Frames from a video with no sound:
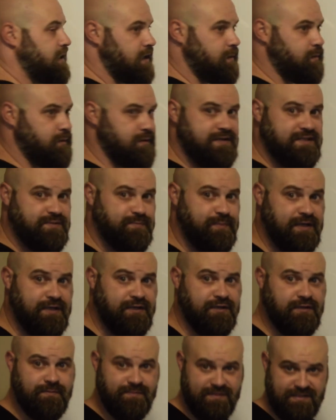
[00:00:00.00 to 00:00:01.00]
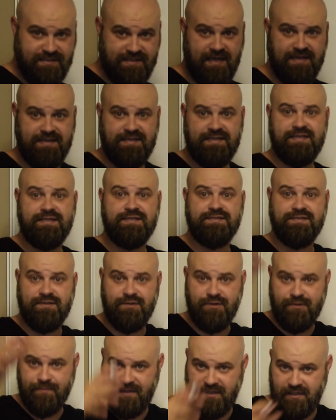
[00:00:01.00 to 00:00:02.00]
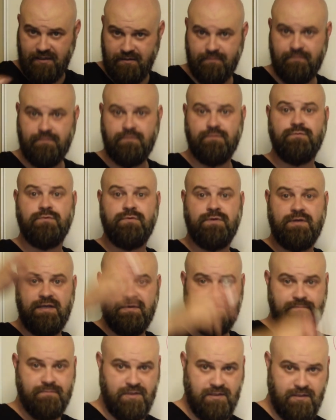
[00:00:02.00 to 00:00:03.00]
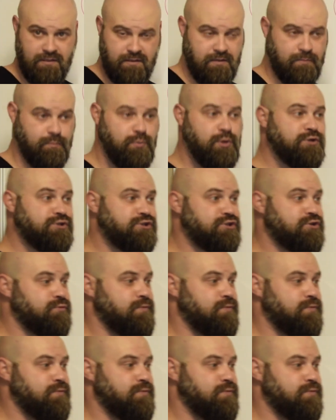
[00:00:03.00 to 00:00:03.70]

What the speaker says: a couple of these pendulums, these ideas that are being pushed